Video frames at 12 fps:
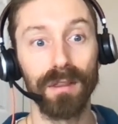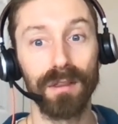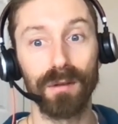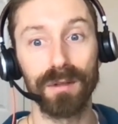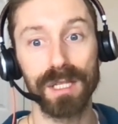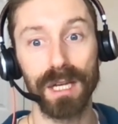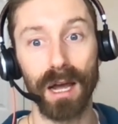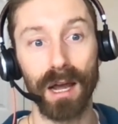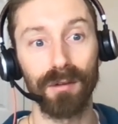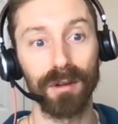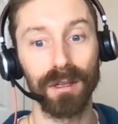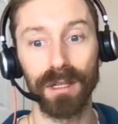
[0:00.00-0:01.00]
the CI
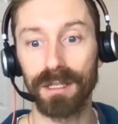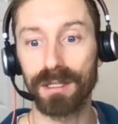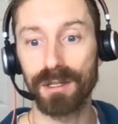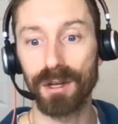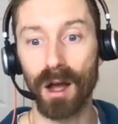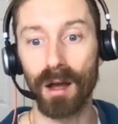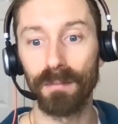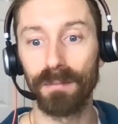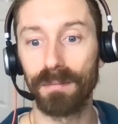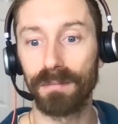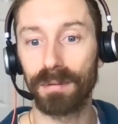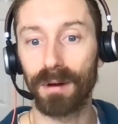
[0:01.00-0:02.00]
release job,
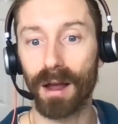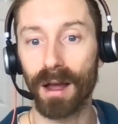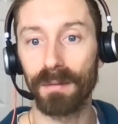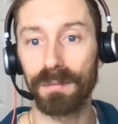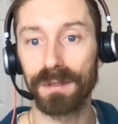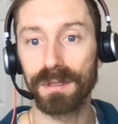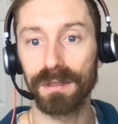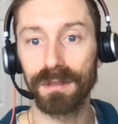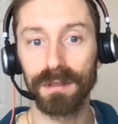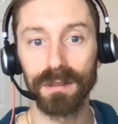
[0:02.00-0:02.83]
perhaps,